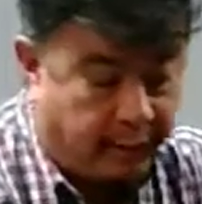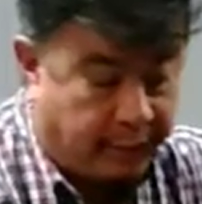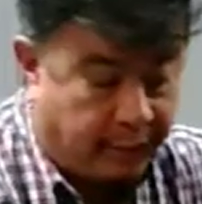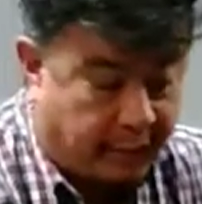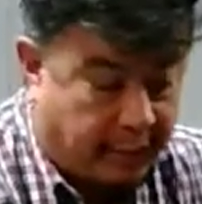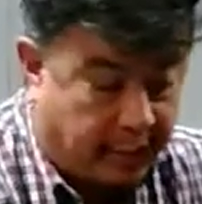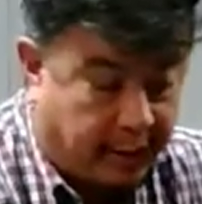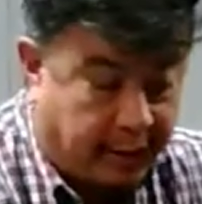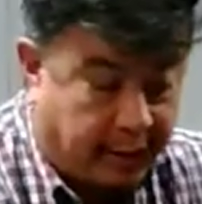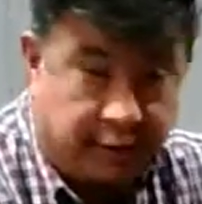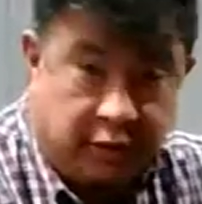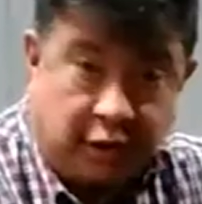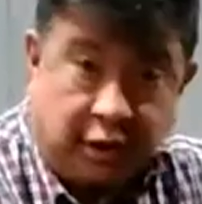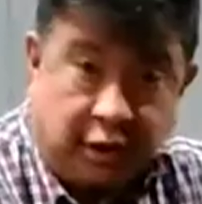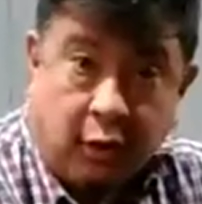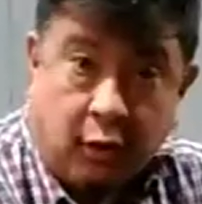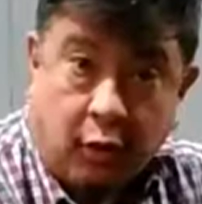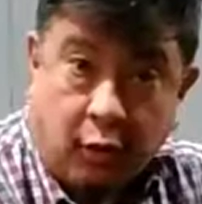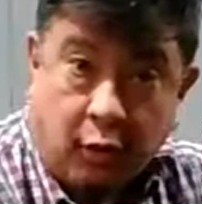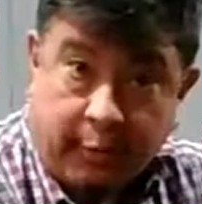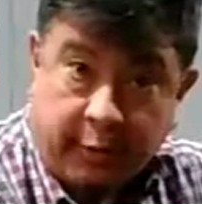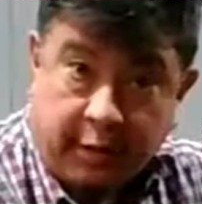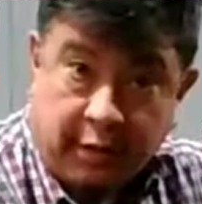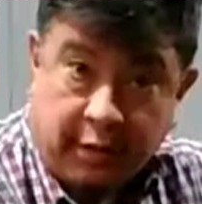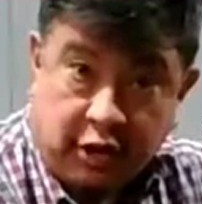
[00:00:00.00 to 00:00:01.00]
the high G,
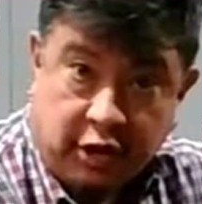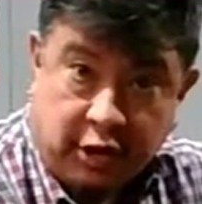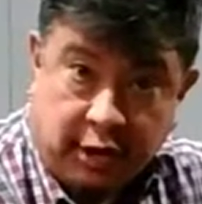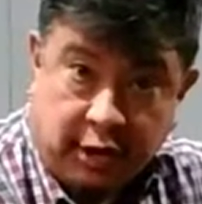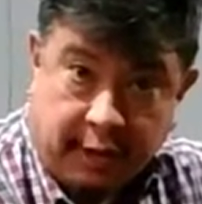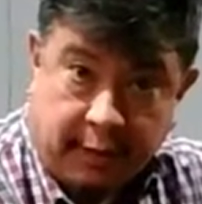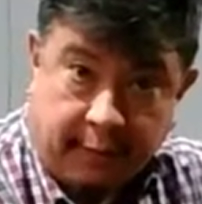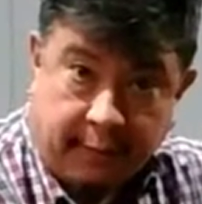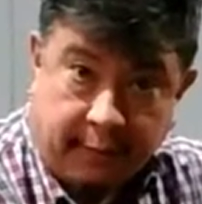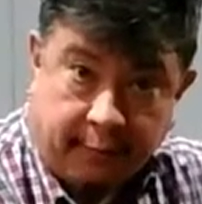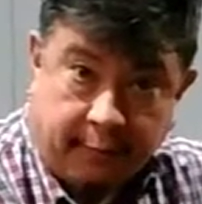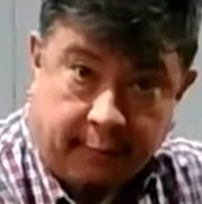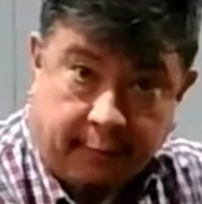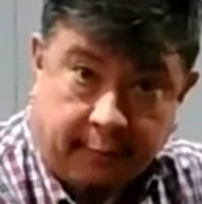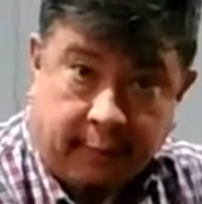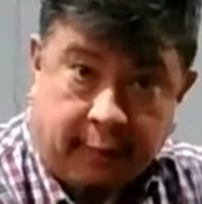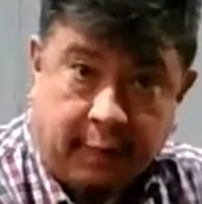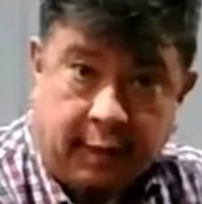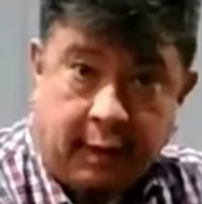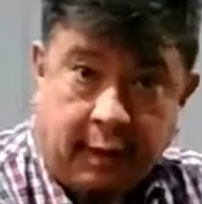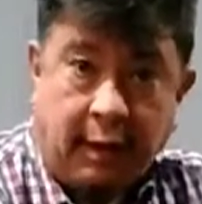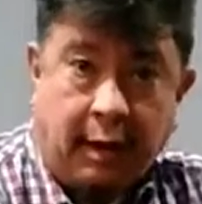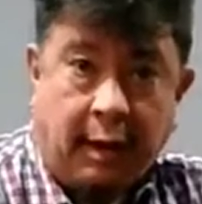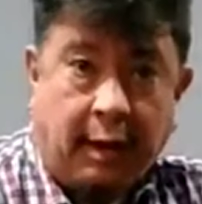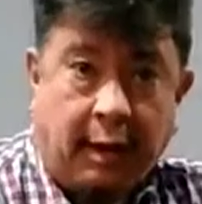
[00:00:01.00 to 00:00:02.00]
open G,
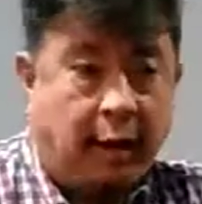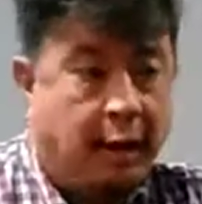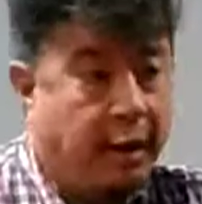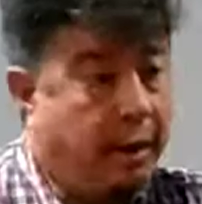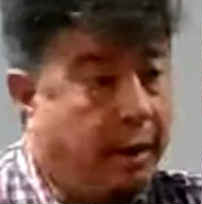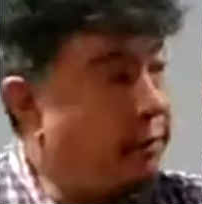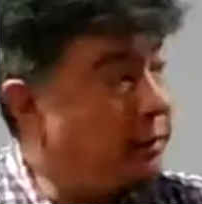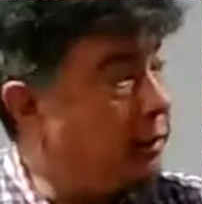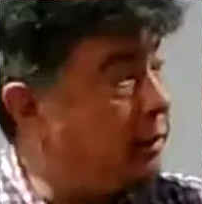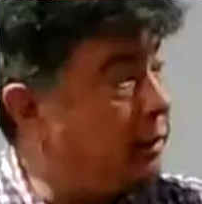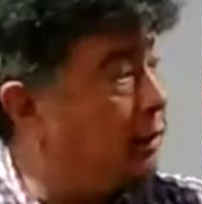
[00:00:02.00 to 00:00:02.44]
the